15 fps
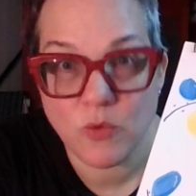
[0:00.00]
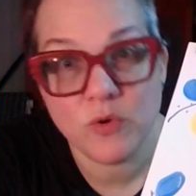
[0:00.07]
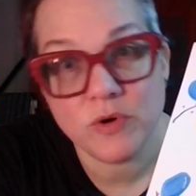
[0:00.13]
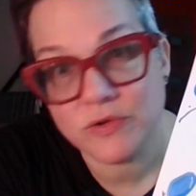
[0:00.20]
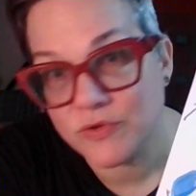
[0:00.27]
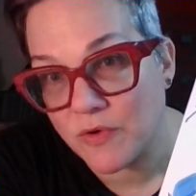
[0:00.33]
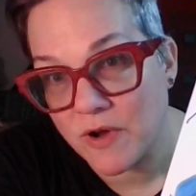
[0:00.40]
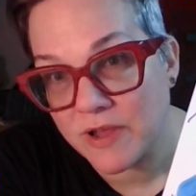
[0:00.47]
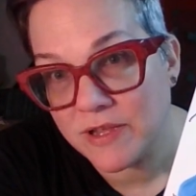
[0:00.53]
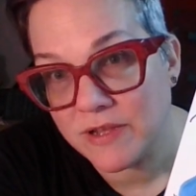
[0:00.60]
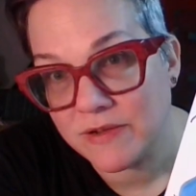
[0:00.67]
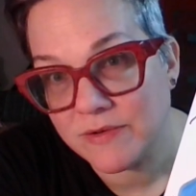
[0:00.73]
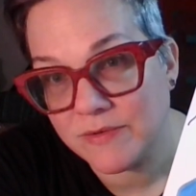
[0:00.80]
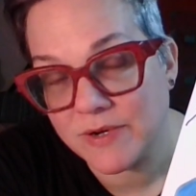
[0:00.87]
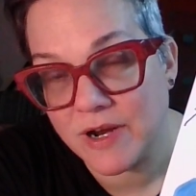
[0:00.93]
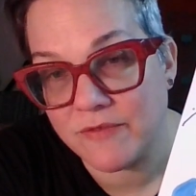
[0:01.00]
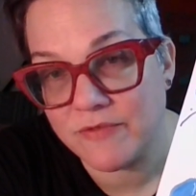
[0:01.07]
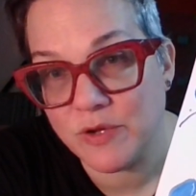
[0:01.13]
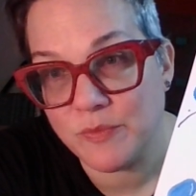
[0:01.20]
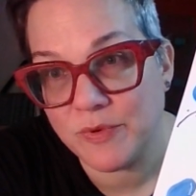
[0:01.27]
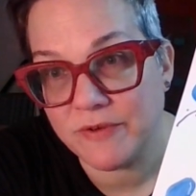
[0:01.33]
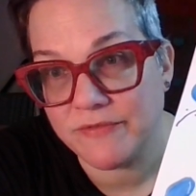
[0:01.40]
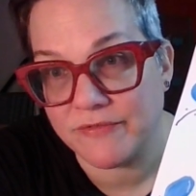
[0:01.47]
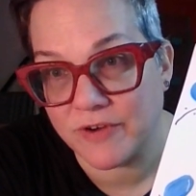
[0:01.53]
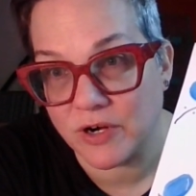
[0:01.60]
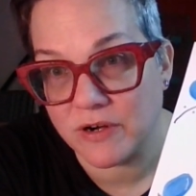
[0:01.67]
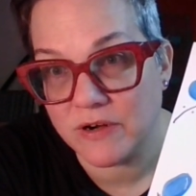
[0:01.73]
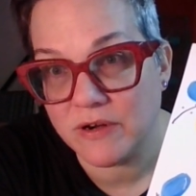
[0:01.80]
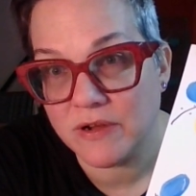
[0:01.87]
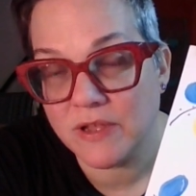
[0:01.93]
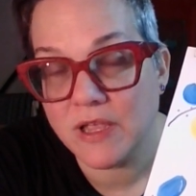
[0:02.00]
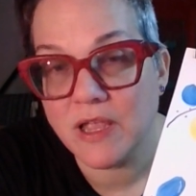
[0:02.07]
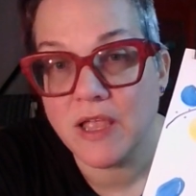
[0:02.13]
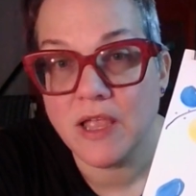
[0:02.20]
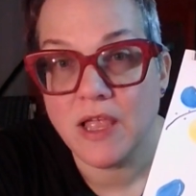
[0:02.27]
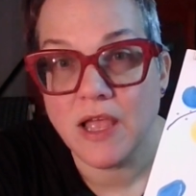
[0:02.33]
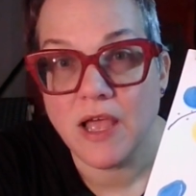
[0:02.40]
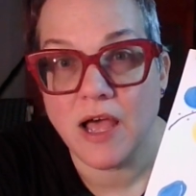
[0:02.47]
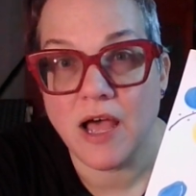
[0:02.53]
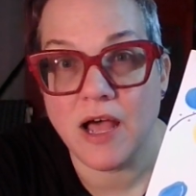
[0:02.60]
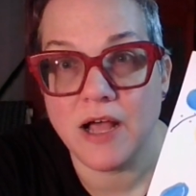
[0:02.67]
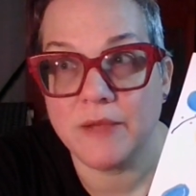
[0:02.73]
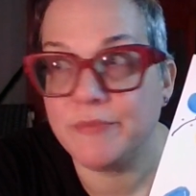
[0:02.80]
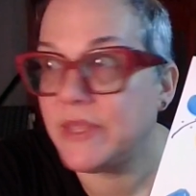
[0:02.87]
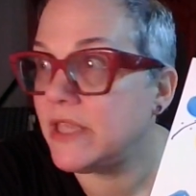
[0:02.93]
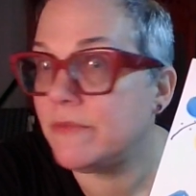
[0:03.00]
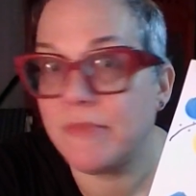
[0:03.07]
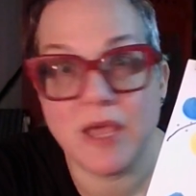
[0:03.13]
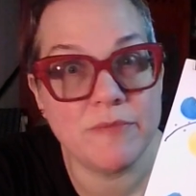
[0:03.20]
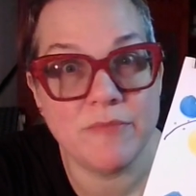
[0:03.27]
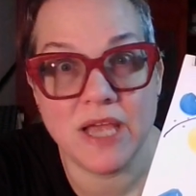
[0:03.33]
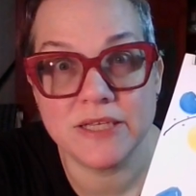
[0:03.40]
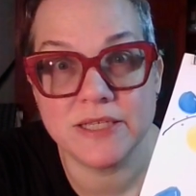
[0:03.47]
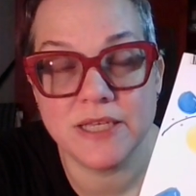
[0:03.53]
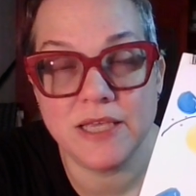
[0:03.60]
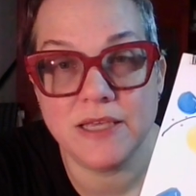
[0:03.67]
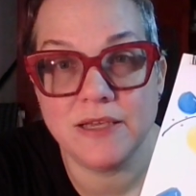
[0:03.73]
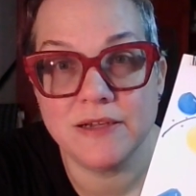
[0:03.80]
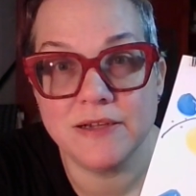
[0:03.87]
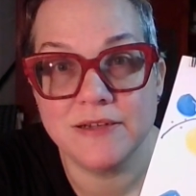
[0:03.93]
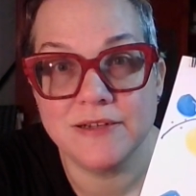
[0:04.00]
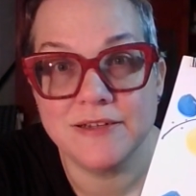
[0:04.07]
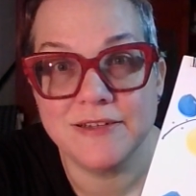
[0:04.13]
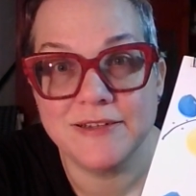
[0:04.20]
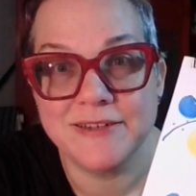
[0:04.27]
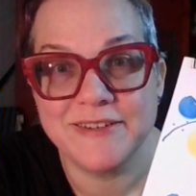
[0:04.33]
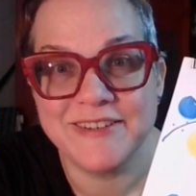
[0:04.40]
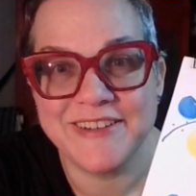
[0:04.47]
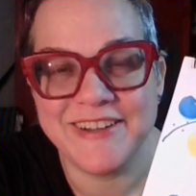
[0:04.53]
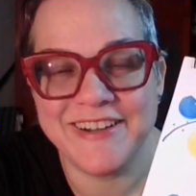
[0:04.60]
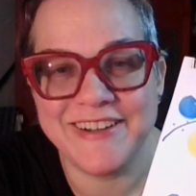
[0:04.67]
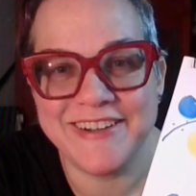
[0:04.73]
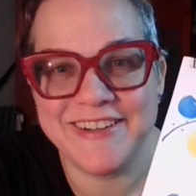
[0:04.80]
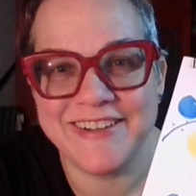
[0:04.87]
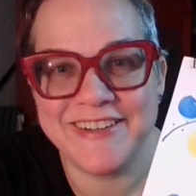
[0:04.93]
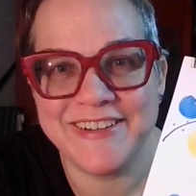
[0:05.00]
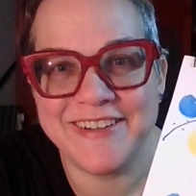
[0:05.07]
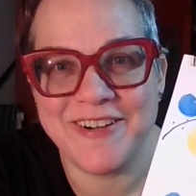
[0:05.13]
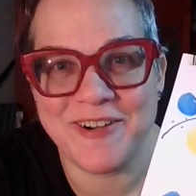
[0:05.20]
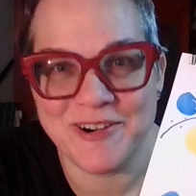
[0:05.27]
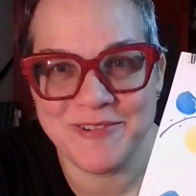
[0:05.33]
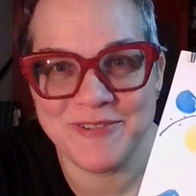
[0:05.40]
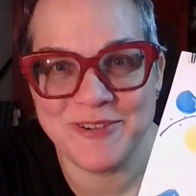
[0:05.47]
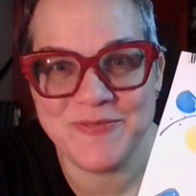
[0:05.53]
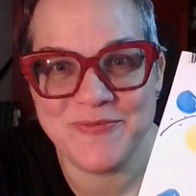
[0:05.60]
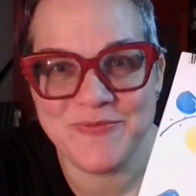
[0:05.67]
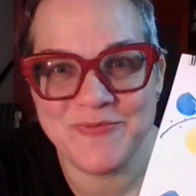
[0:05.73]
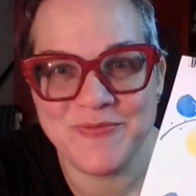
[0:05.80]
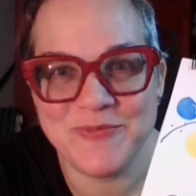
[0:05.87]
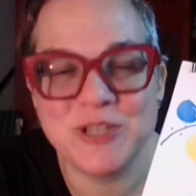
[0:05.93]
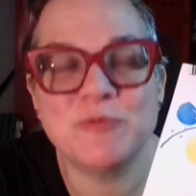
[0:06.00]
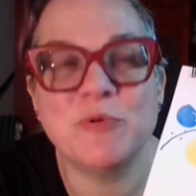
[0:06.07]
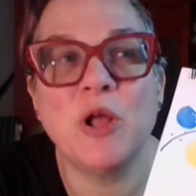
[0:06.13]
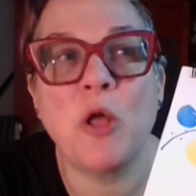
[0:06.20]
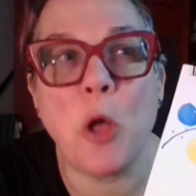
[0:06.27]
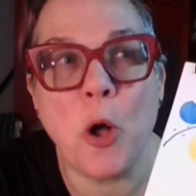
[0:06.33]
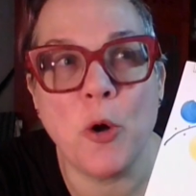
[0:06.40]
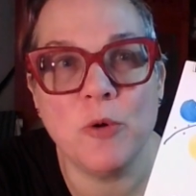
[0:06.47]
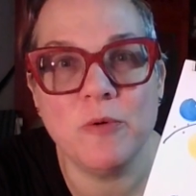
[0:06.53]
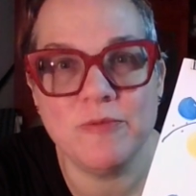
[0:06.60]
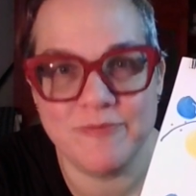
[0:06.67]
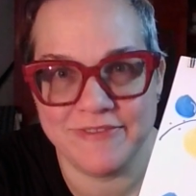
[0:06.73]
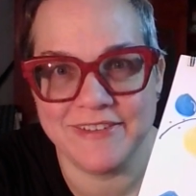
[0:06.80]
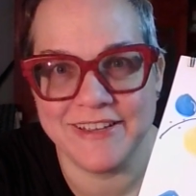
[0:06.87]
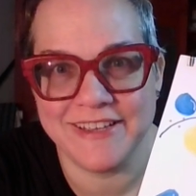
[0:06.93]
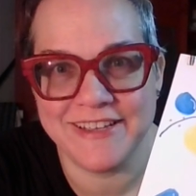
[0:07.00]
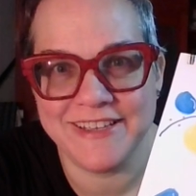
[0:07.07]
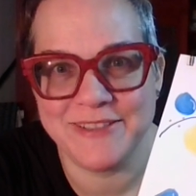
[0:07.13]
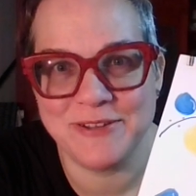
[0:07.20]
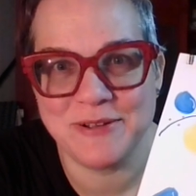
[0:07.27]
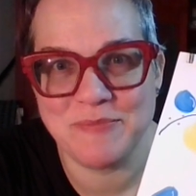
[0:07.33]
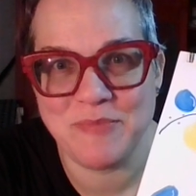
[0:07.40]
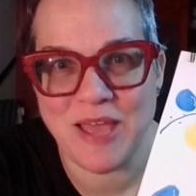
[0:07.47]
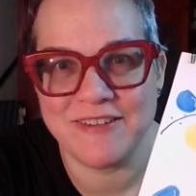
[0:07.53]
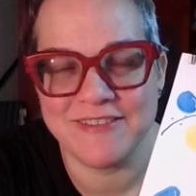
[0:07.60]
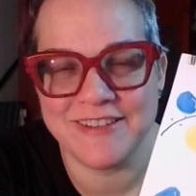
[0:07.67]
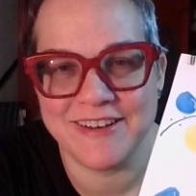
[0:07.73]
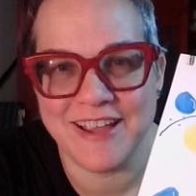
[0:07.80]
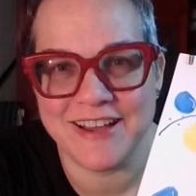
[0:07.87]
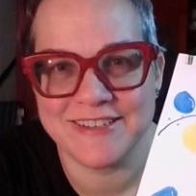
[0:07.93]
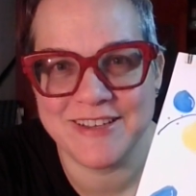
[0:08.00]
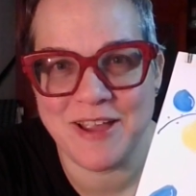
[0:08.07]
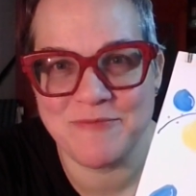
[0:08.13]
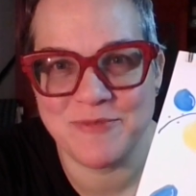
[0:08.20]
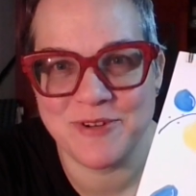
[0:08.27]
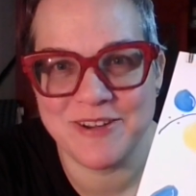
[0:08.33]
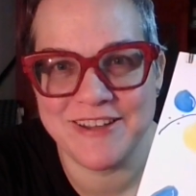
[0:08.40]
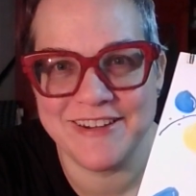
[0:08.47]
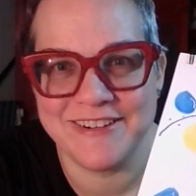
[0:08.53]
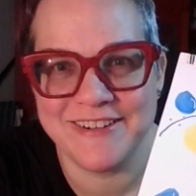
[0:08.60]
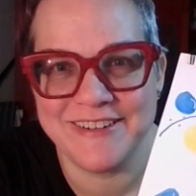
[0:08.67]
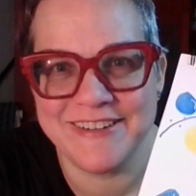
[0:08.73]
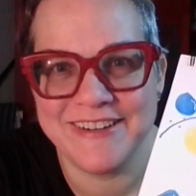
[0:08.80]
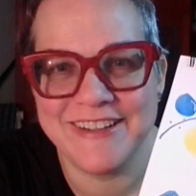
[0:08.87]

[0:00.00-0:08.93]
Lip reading: or drawing, whatever you prefer, in my messy art room, which will hopefully look better the next time we're here.